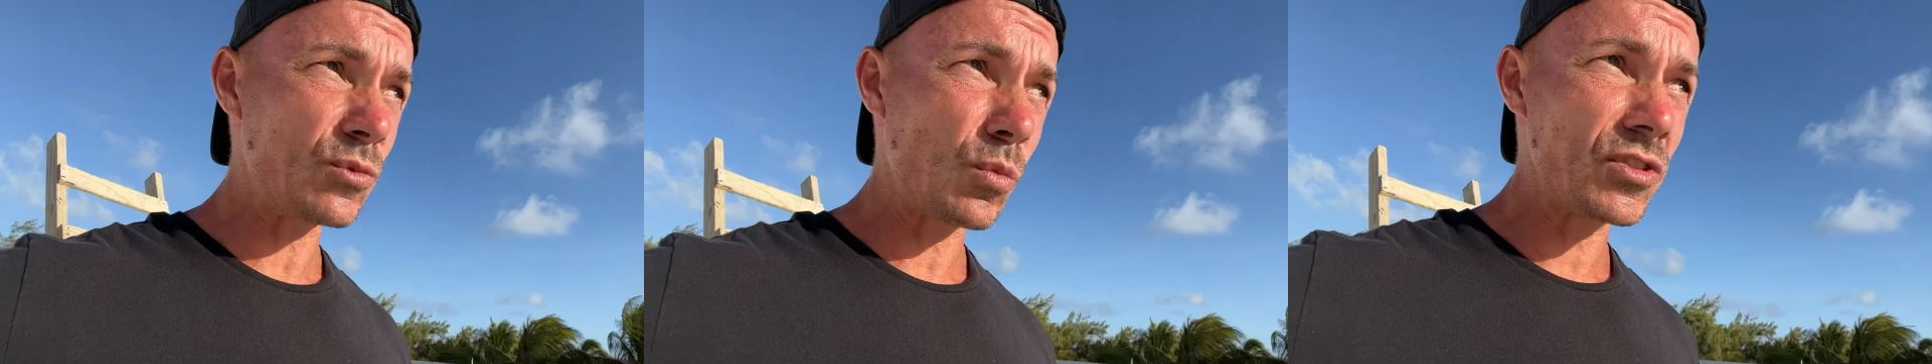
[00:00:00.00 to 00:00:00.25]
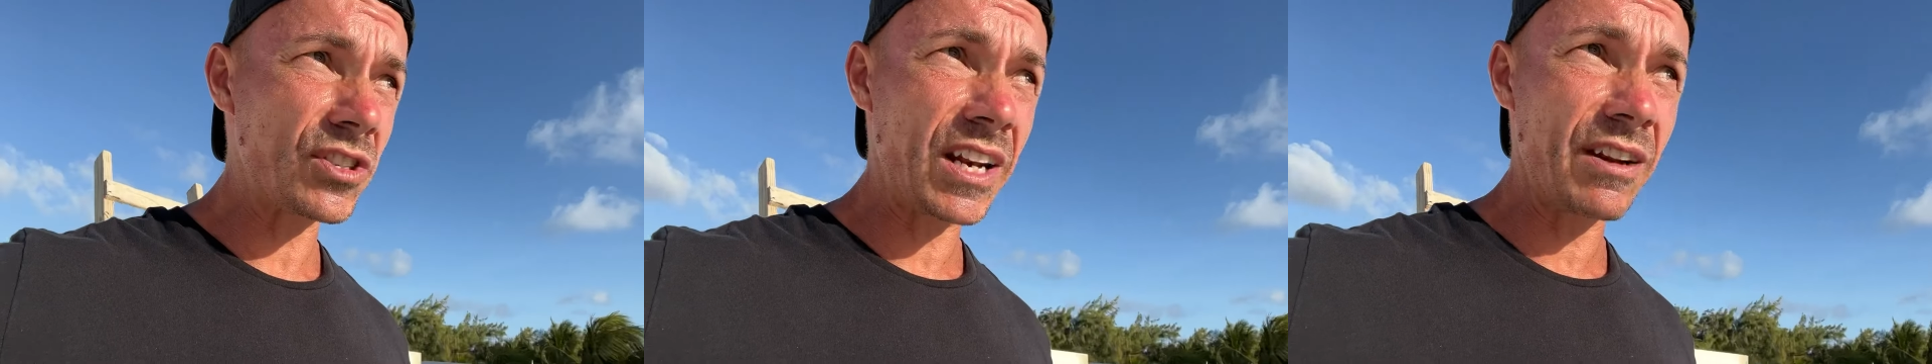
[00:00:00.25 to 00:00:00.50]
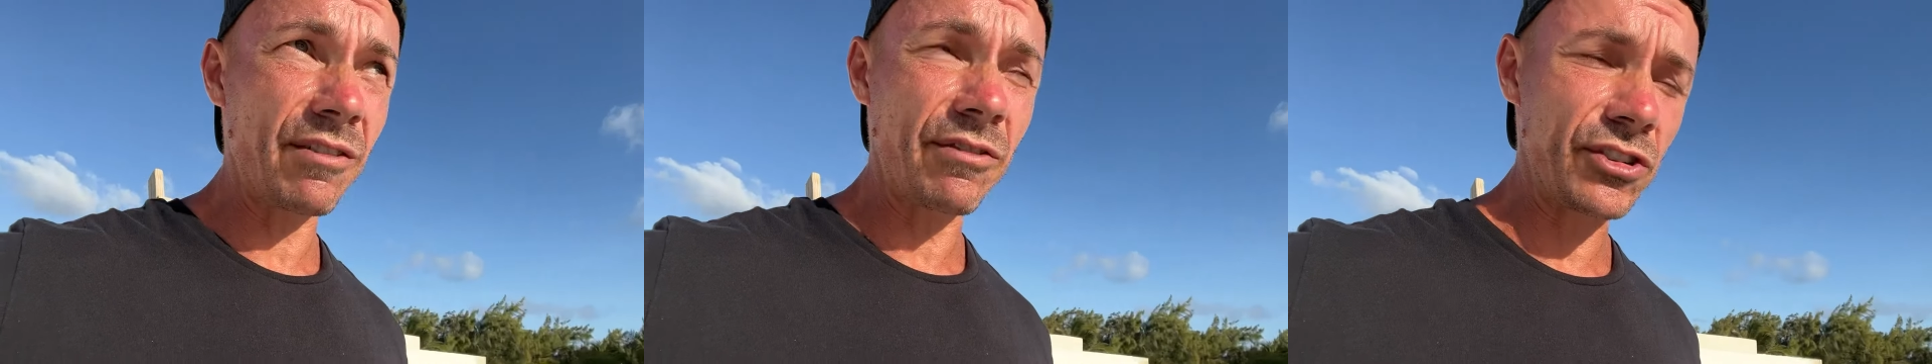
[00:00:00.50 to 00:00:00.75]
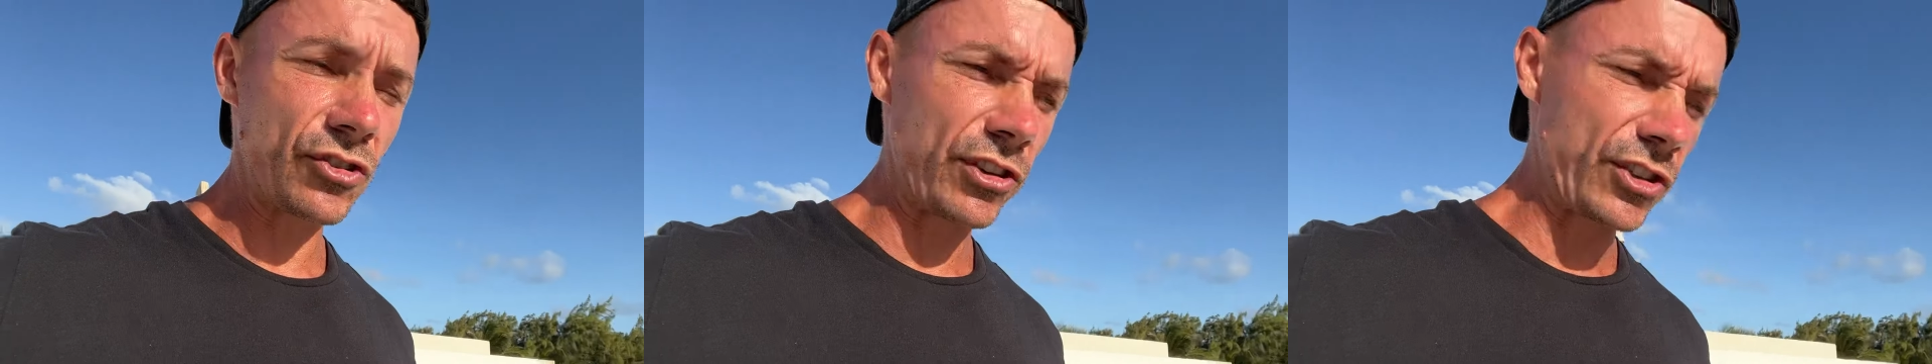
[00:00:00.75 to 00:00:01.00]
and one's going to have a
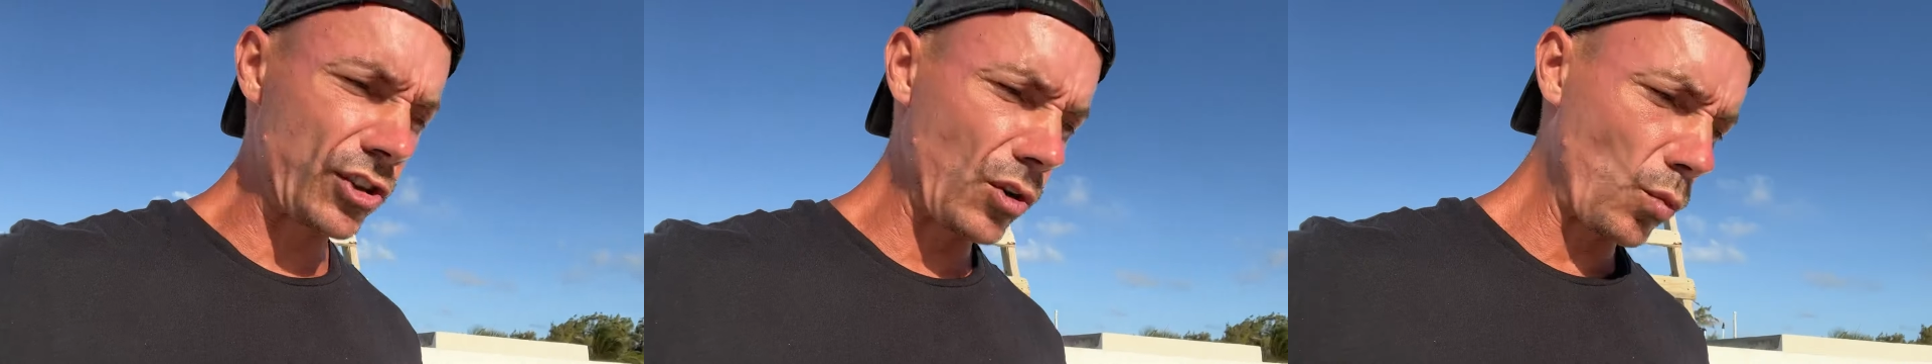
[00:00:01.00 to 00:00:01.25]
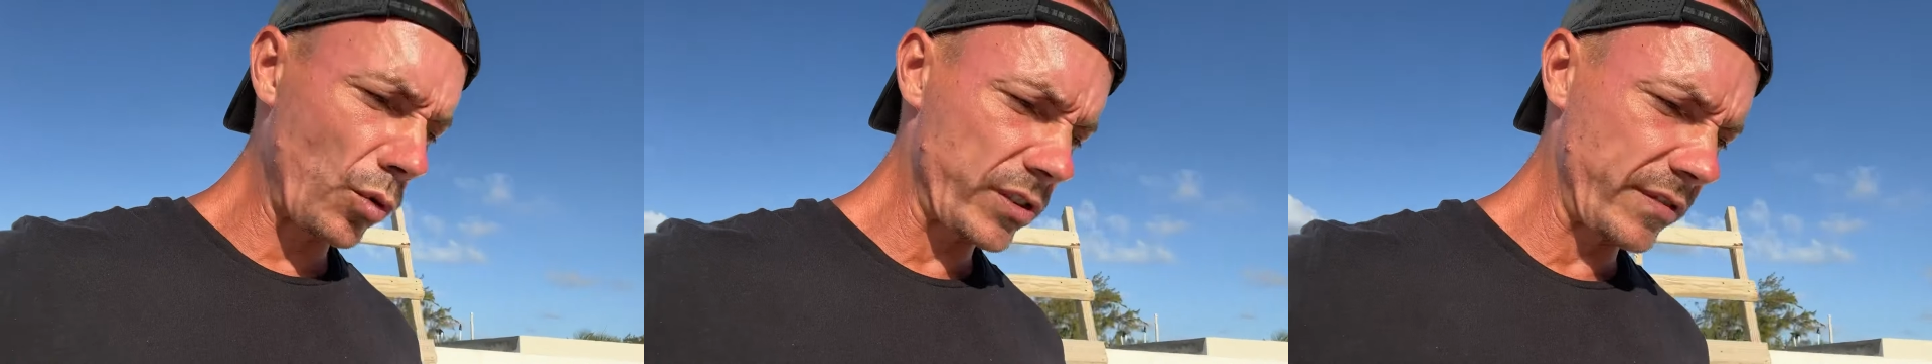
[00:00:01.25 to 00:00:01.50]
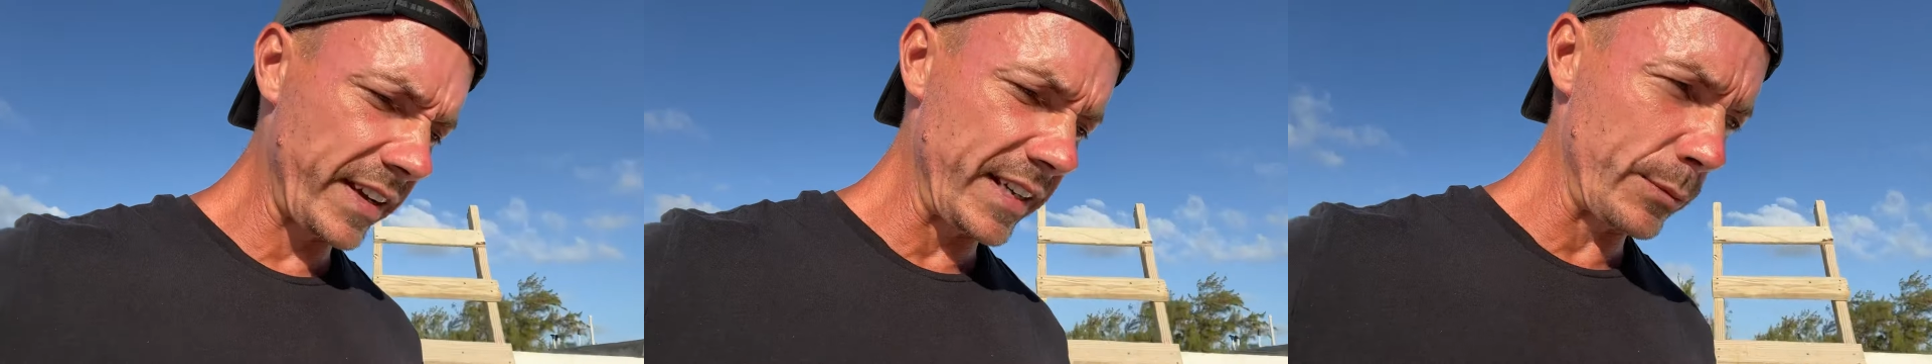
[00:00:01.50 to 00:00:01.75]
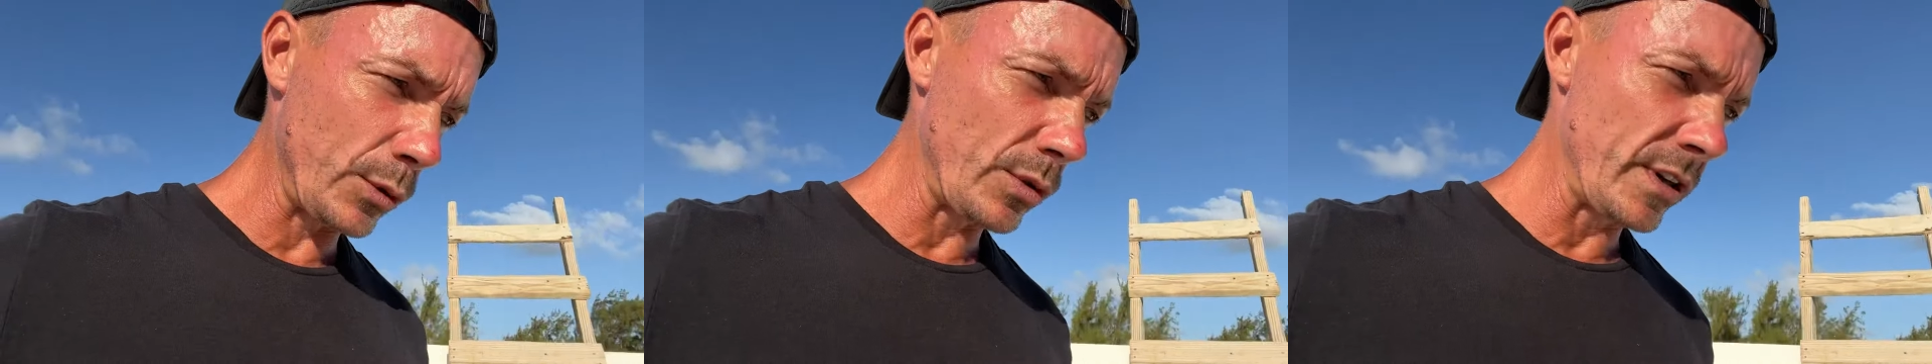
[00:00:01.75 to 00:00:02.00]
restriction on what's
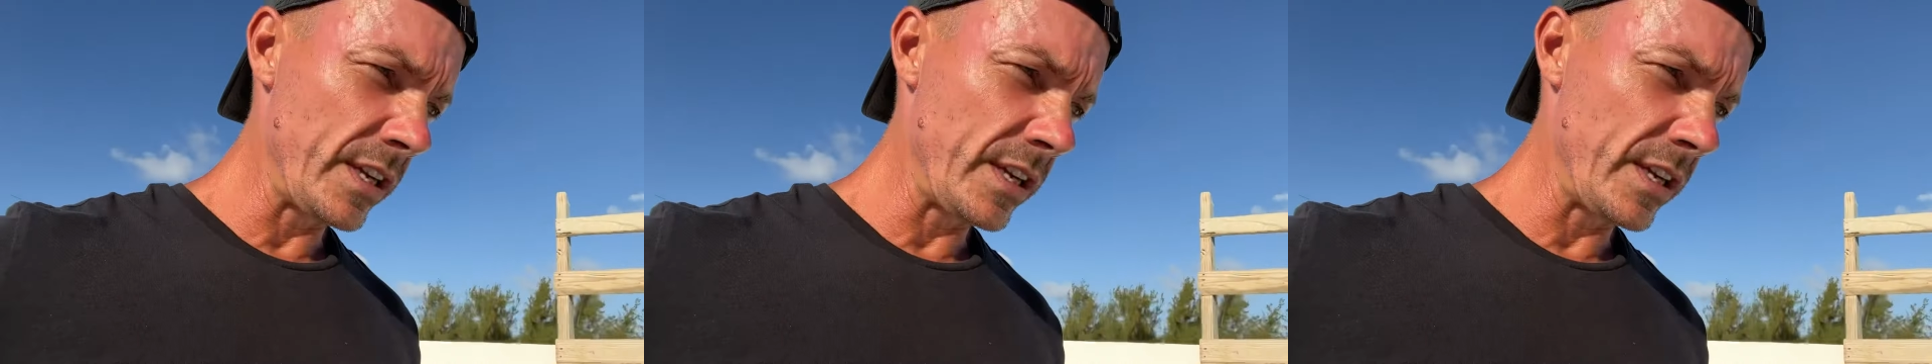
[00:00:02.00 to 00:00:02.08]
available.